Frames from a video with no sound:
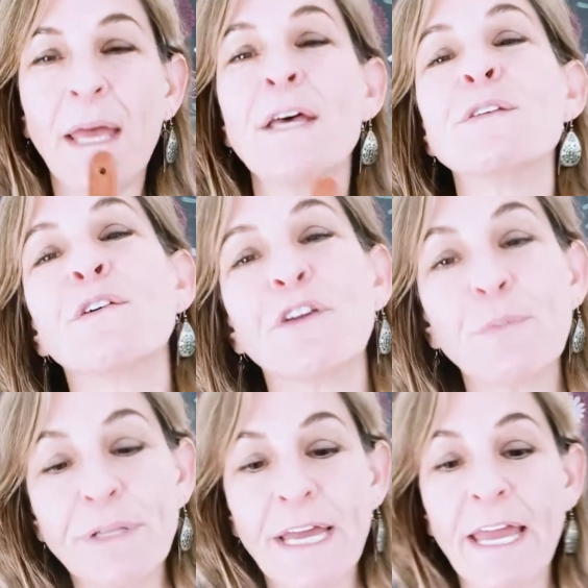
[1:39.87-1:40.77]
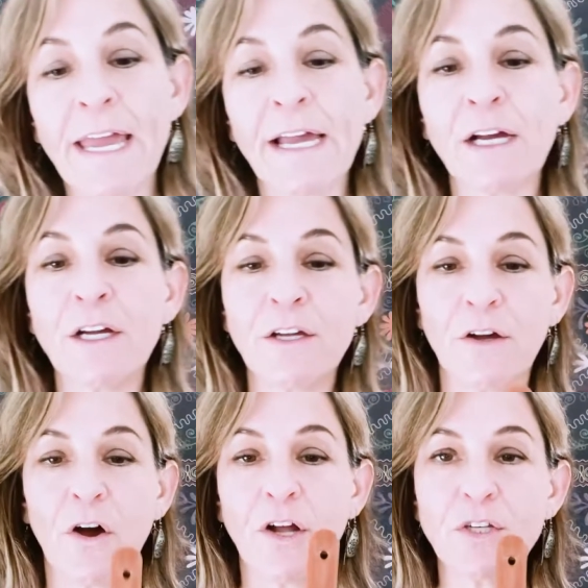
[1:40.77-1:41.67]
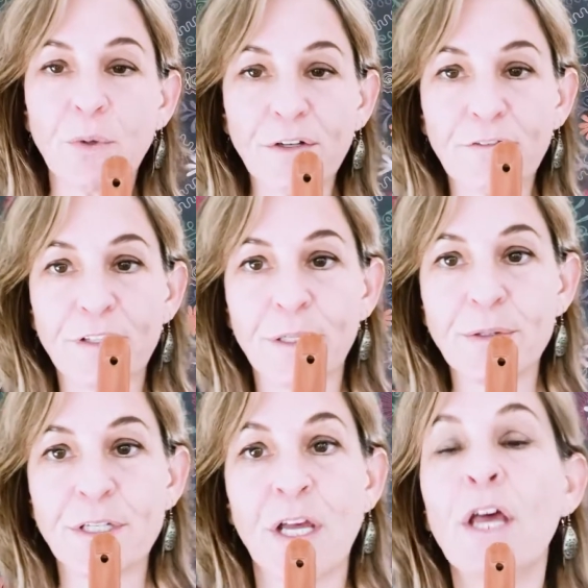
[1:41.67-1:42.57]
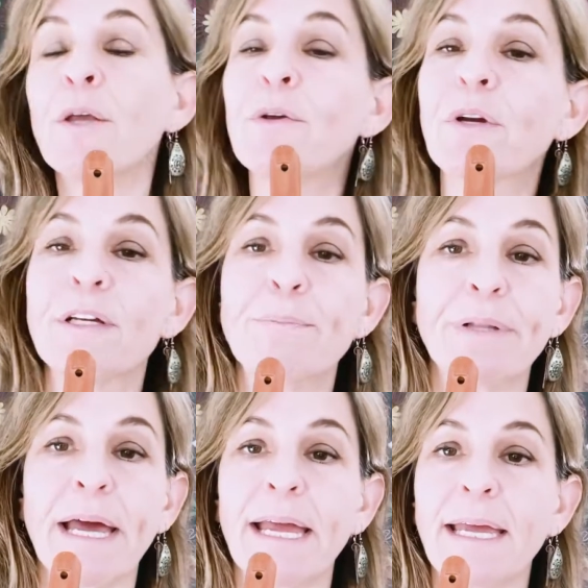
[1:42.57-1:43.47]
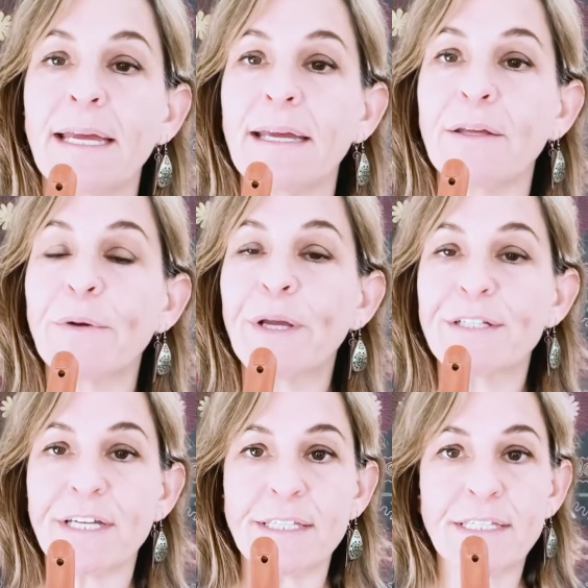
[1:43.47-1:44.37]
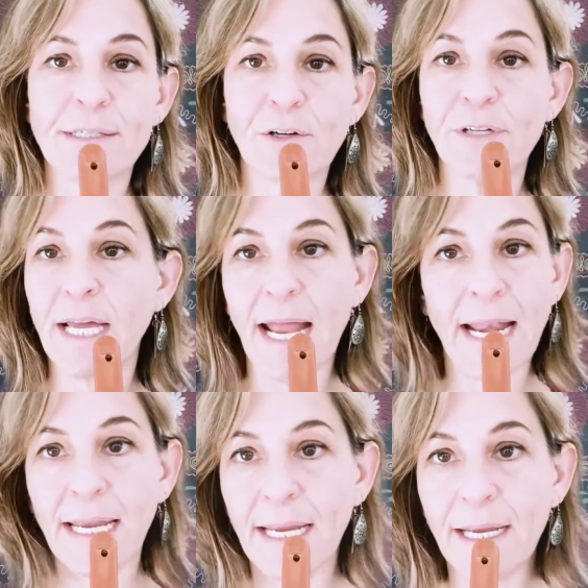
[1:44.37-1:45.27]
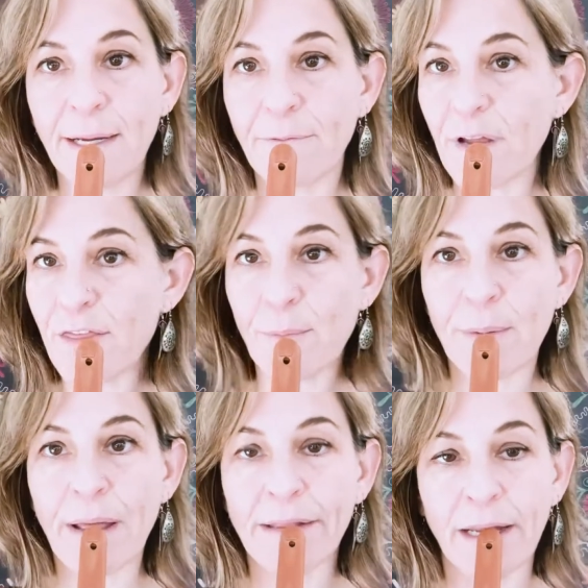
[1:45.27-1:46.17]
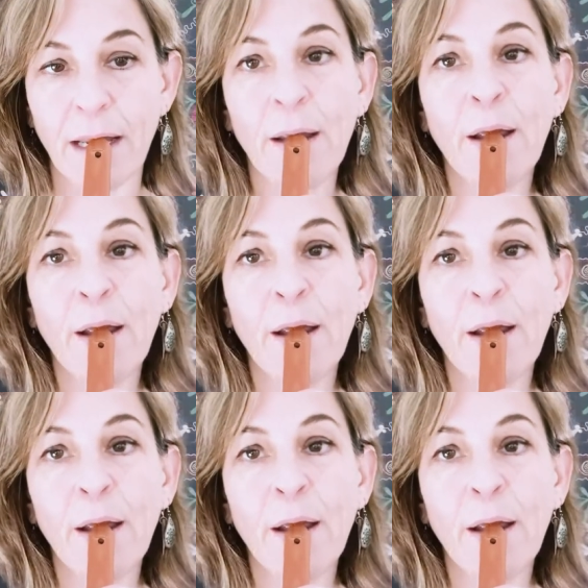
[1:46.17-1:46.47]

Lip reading: So if you're playing on your flute, you can just create any rhythm or melody